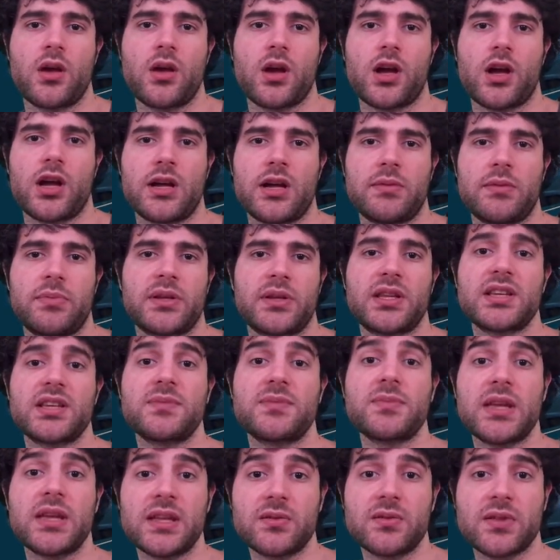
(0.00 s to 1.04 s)
but it
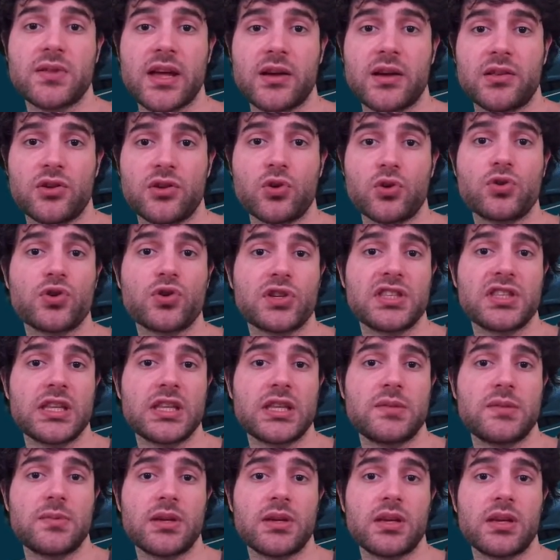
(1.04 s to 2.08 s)
doesn't mean that users
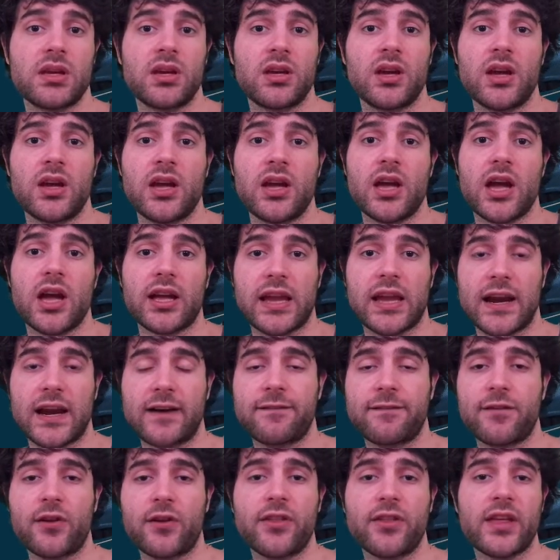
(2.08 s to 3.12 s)
need to be
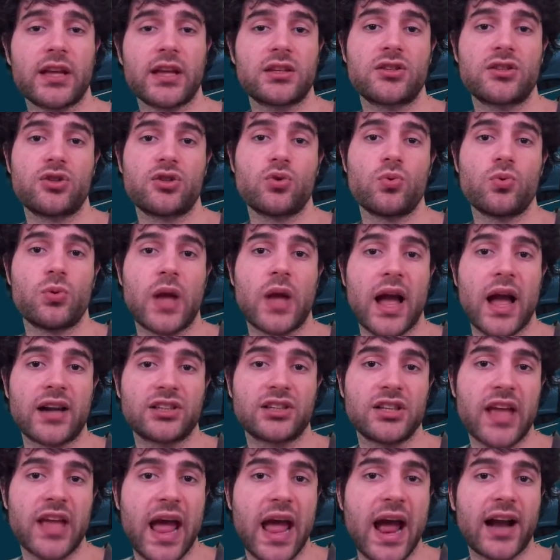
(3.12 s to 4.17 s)
careful that to
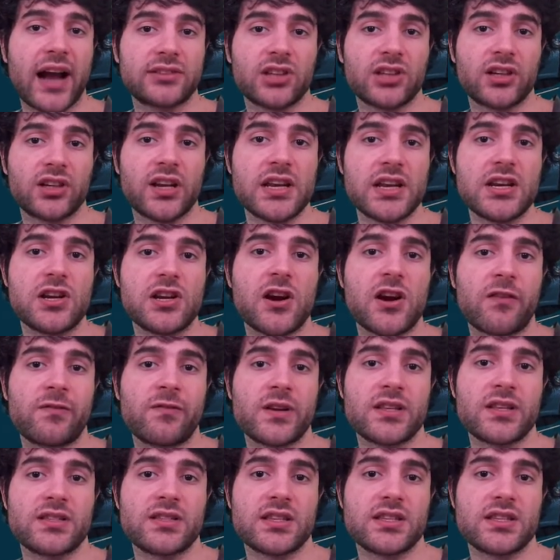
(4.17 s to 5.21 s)
actually act on any
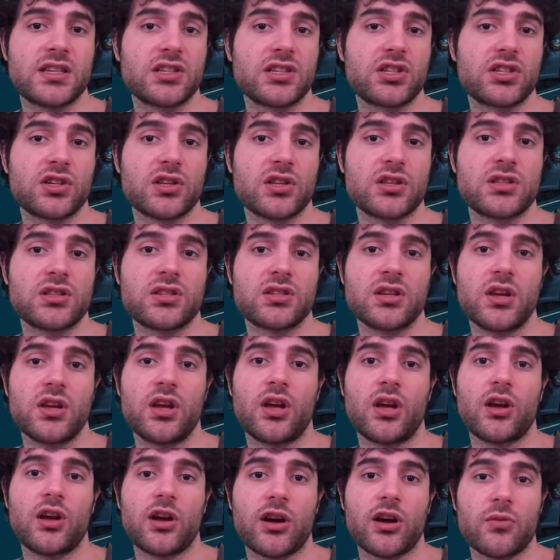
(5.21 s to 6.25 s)
governance decisions
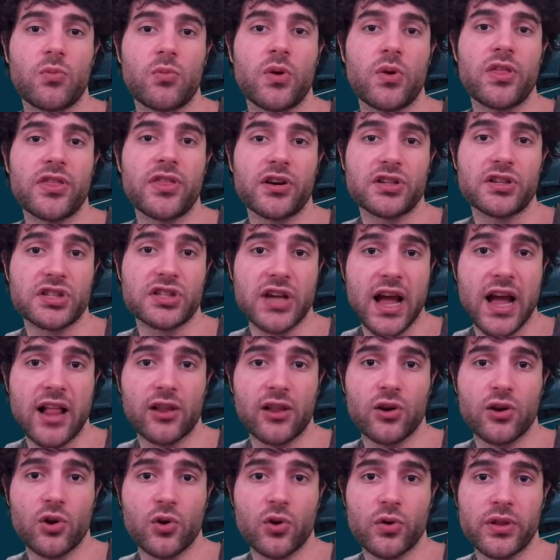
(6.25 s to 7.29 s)
with their
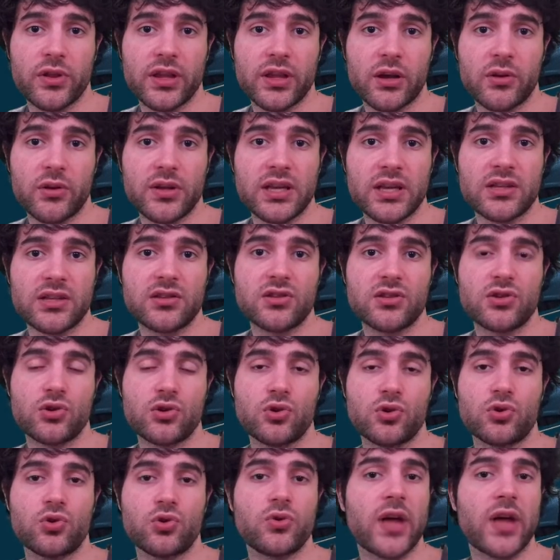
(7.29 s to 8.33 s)
gAlgo, they'll need
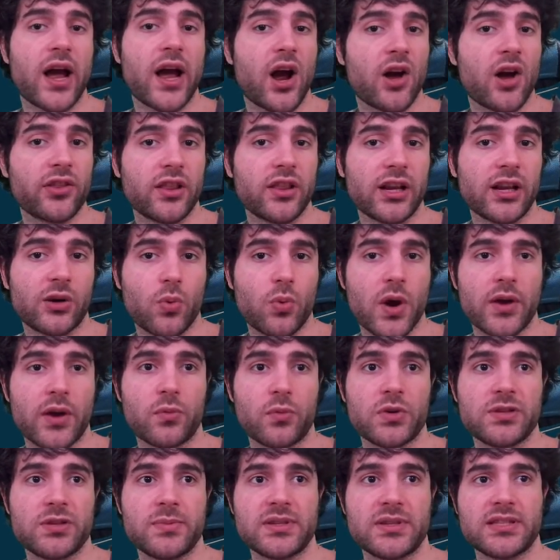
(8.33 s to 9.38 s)
to do that on the layer 1,
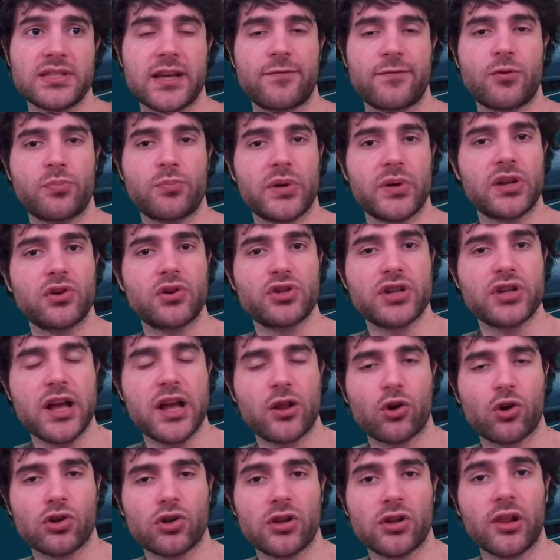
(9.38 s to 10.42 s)
which means that if you bring your
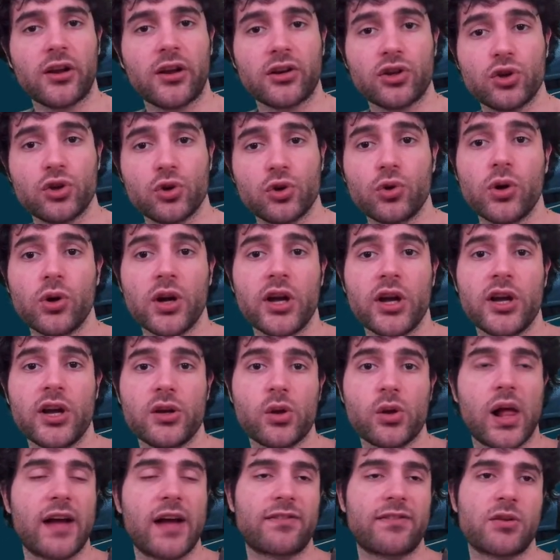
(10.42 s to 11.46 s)
gAlgo to layer 2,
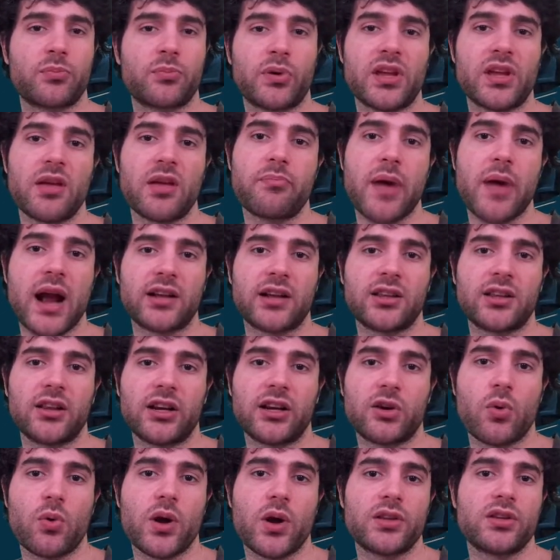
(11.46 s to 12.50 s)
you'll have to bring it back to
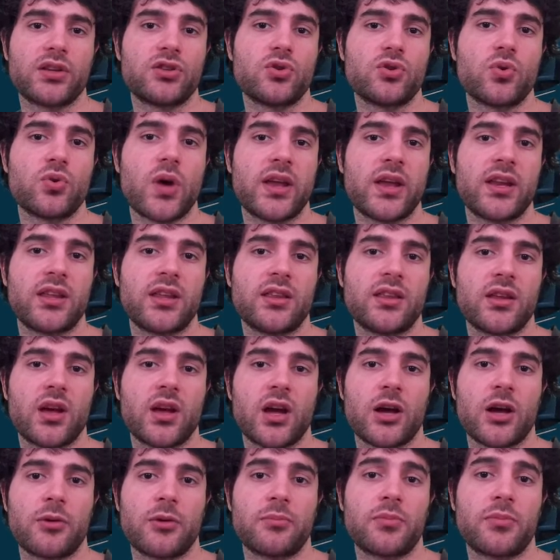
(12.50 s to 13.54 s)
layer 1 to do any
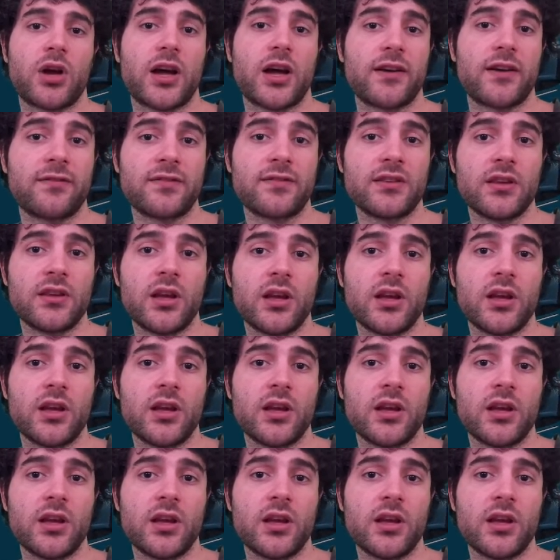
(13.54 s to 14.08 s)
kind of